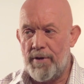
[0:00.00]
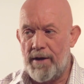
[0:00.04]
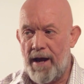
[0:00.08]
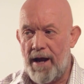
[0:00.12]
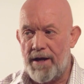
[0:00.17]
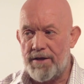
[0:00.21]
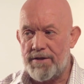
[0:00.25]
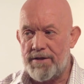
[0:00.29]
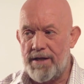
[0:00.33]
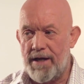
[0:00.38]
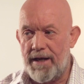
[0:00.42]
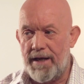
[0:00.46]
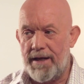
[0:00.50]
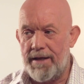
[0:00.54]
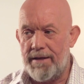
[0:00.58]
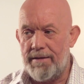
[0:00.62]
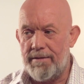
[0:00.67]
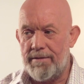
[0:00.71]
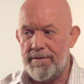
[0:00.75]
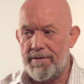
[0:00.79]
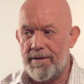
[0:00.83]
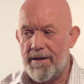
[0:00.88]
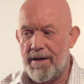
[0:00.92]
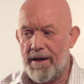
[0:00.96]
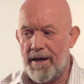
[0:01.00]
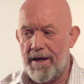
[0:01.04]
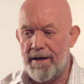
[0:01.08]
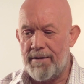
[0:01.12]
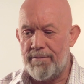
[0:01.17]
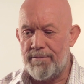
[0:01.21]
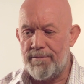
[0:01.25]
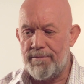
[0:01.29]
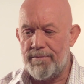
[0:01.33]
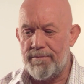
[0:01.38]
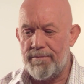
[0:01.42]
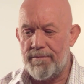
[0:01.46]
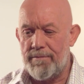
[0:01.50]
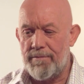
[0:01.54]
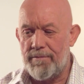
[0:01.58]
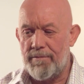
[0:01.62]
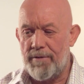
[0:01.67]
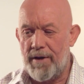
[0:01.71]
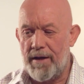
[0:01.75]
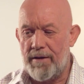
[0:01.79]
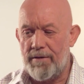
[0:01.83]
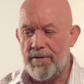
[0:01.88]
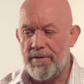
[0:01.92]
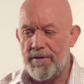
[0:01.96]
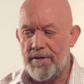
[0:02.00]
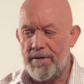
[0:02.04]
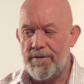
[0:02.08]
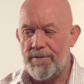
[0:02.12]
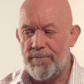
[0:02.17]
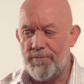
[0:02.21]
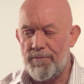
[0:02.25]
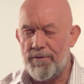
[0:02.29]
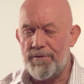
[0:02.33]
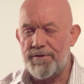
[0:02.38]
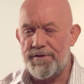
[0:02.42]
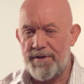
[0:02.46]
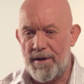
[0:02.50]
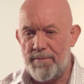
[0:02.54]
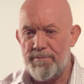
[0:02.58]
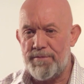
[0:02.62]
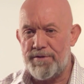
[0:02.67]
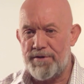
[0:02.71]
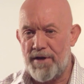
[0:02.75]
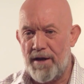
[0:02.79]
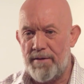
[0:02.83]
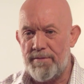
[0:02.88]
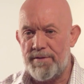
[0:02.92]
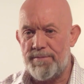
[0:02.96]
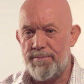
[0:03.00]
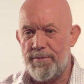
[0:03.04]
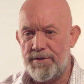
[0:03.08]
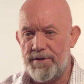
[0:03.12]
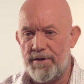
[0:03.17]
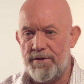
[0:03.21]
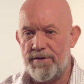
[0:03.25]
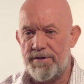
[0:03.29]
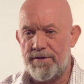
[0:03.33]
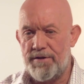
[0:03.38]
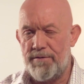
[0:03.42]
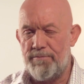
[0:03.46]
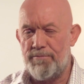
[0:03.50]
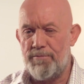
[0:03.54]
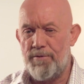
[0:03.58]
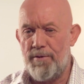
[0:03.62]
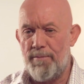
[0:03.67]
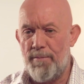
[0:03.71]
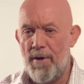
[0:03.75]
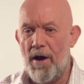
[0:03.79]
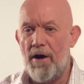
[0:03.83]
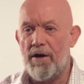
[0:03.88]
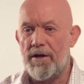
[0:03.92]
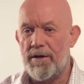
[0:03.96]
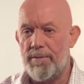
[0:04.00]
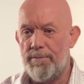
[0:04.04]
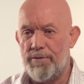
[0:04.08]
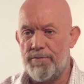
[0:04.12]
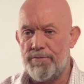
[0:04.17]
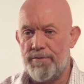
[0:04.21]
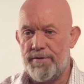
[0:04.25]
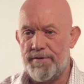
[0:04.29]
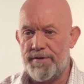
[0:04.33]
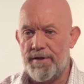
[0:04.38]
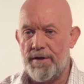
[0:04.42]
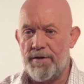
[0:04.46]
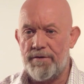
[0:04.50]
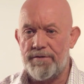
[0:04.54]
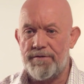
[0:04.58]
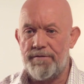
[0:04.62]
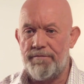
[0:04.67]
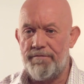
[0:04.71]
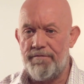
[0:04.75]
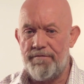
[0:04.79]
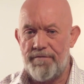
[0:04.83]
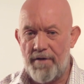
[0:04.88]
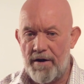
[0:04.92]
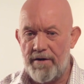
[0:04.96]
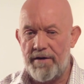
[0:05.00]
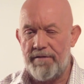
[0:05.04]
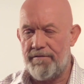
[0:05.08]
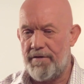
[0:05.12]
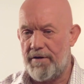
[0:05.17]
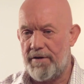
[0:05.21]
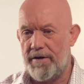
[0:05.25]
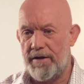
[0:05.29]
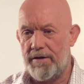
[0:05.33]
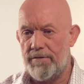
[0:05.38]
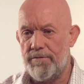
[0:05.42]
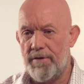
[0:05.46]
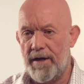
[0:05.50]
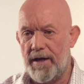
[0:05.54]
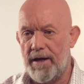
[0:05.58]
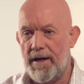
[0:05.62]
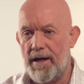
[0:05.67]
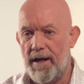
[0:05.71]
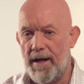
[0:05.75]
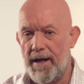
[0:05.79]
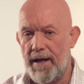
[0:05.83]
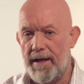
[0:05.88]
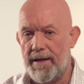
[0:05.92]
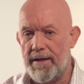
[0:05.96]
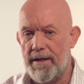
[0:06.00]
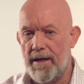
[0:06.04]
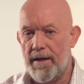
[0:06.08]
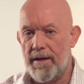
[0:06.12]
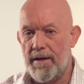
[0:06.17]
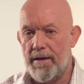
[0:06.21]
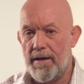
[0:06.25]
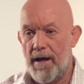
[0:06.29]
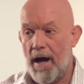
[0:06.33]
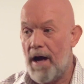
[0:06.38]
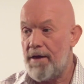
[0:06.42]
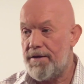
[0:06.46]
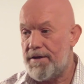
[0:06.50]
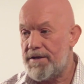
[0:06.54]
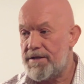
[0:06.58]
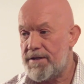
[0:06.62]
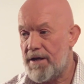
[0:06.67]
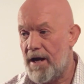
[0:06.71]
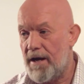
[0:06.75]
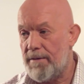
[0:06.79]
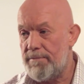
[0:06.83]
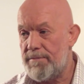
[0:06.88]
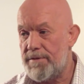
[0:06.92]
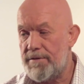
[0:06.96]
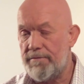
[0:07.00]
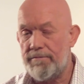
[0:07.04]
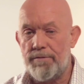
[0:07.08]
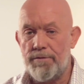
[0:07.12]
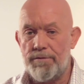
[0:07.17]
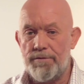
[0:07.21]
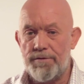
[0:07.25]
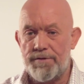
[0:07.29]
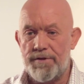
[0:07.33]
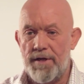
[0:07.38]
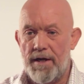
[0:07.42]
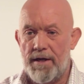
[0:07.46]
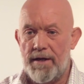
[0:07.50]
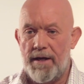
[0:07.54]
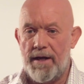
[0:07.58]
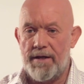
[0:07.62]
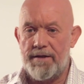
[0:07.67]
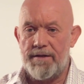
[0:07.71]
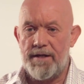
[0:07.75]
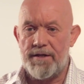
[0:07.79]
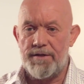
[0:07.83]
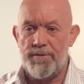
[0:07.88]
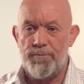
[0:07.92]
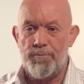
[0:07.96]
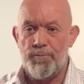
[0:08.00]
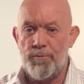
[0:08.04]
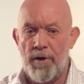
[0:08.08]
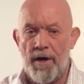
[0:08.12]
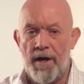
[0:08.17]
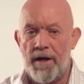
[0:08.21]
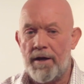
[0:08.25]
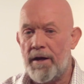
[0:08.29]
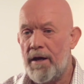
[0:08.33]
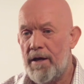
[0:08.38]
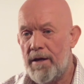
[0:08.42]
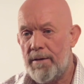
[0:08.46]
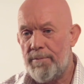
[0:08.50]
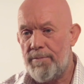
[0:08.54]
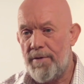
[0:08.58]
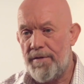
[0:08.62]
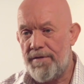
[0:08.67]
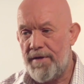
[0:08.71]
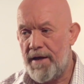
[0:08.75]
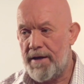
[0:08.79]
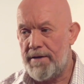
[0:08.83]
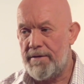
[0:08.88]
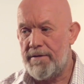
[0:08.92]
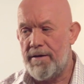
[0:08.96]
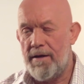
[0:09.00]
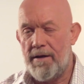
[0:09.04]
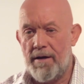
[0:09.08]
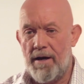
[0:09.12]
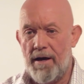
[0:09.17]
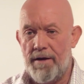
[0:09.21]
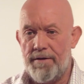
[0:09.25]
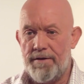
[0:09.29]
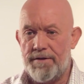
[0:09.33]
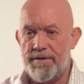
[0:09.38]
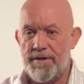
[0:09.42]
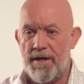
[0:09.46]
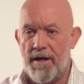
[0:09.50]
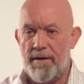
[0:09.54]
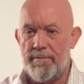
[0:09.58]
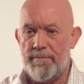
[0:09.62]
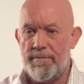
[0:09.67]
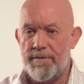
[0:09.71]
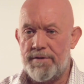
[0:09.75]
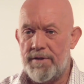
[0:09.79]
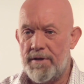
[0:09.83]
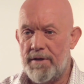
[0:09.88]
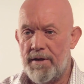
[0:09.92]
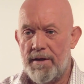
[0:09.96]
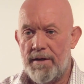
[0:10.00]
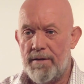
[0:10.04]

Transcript: actually will sometimes produce some remarkable results very, very quickly. Other times, of course, it doesn't work, but then other times